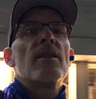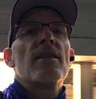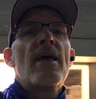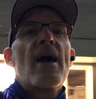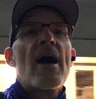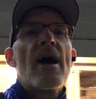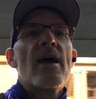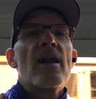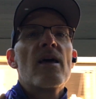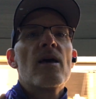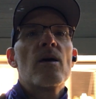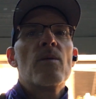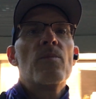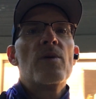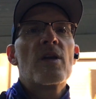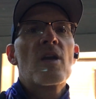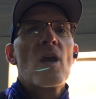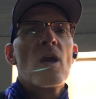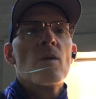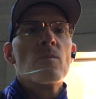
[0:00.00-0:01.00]
that
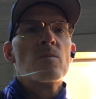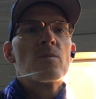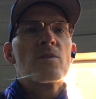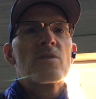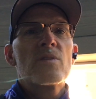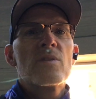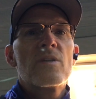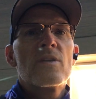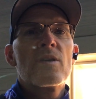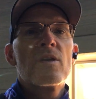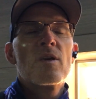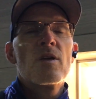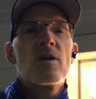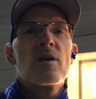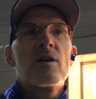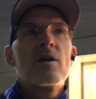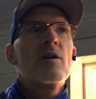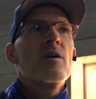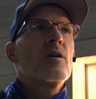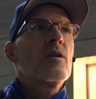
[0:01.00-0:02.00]
becomes
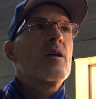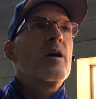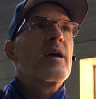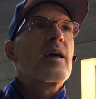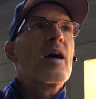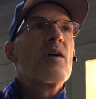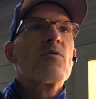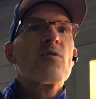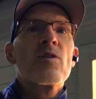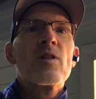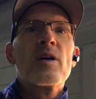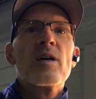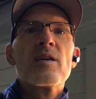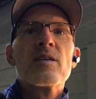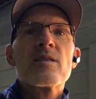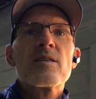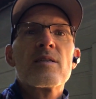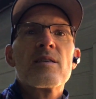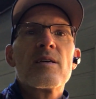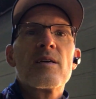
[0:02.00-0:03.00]
like
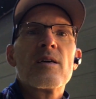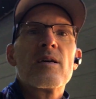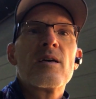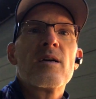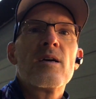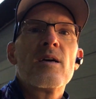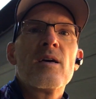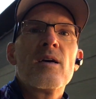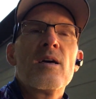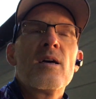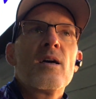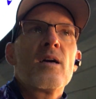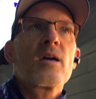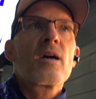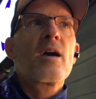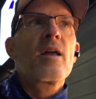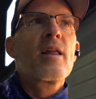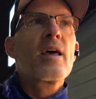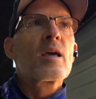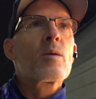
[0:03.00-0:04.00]
effortless,
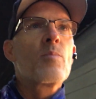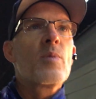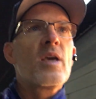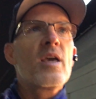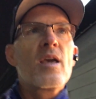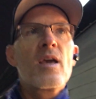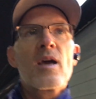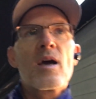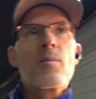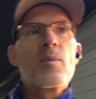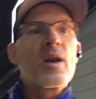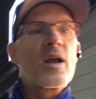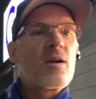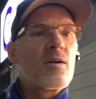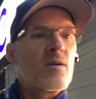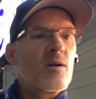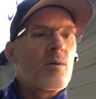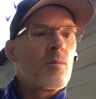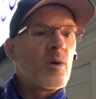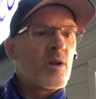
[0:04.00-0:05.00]
kind of like me, I mean,
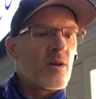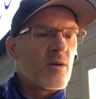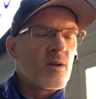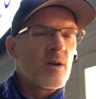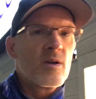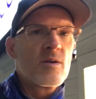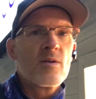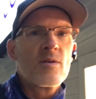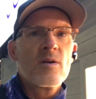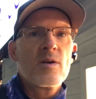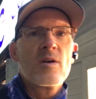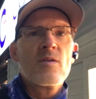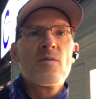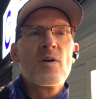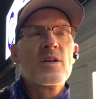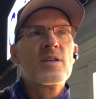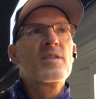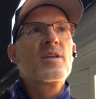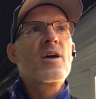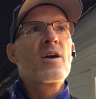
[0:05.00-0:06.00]
I've been
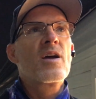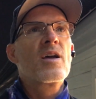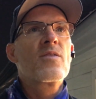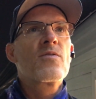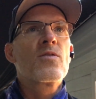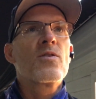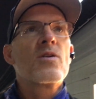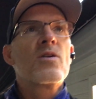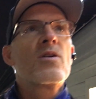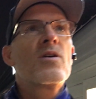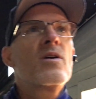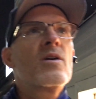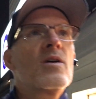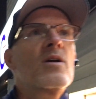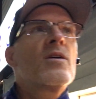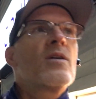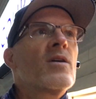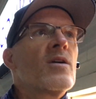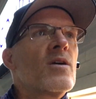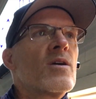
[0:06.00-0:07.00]
vegetarian for
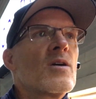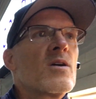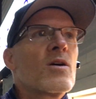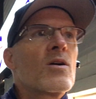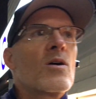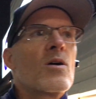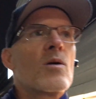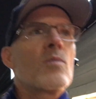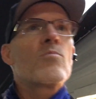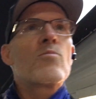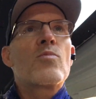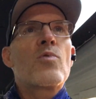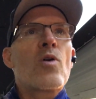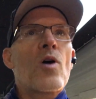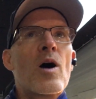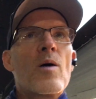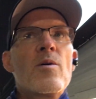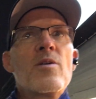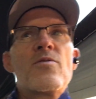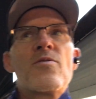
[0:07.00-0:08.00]

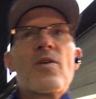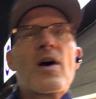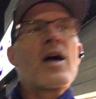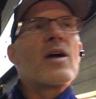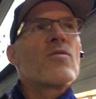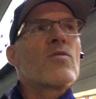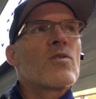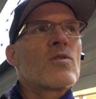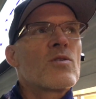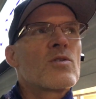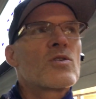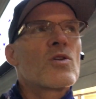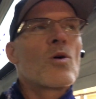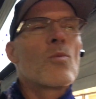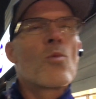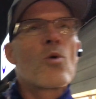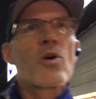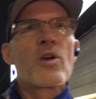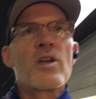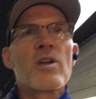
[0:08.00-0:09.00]
probably 5 or so
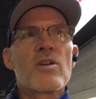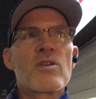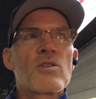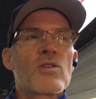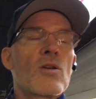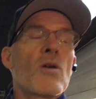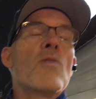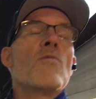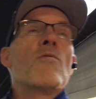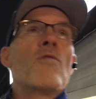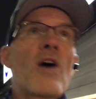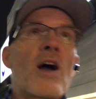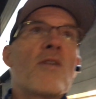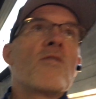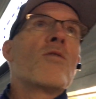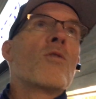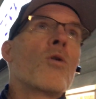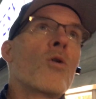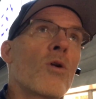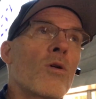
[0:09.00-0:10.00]
more years,
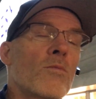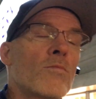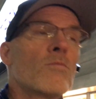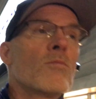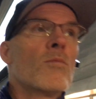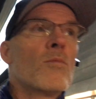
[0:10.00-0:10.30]
5 or